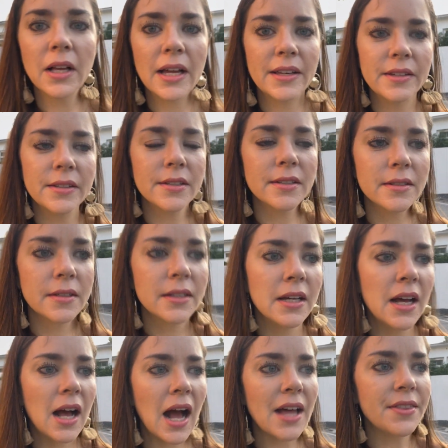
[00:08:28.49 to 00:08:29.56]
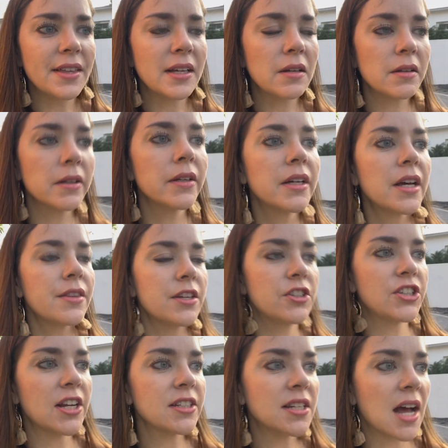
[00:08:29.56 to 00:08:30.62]
And I think the
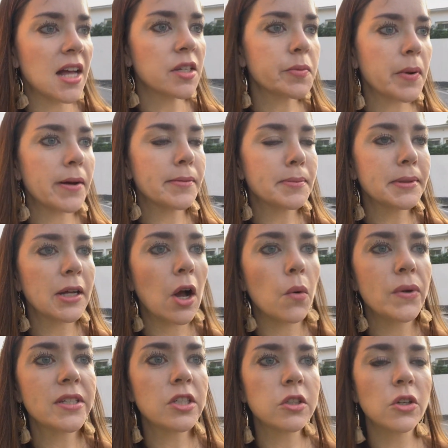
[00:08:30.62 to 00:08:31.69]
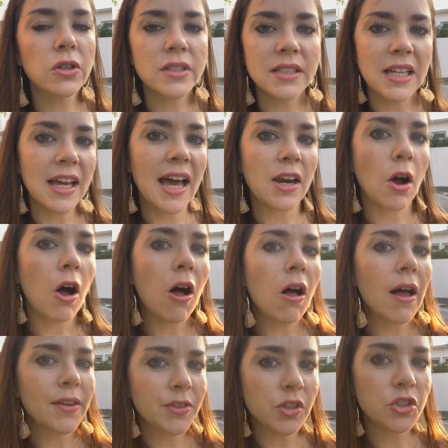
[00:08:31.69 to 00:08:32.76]
Gentiles probably always looked at awe
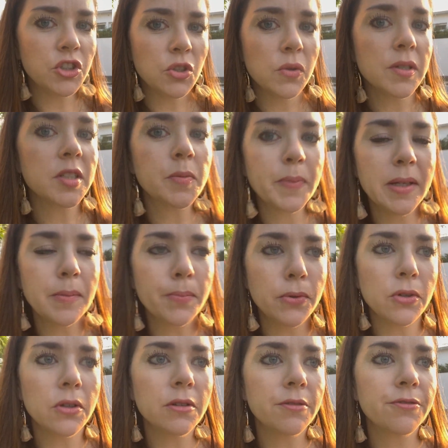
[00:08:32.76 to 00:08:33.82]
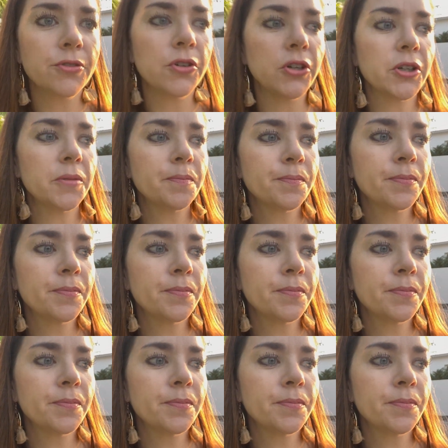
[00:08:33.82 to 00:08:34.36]
at the Jewish people for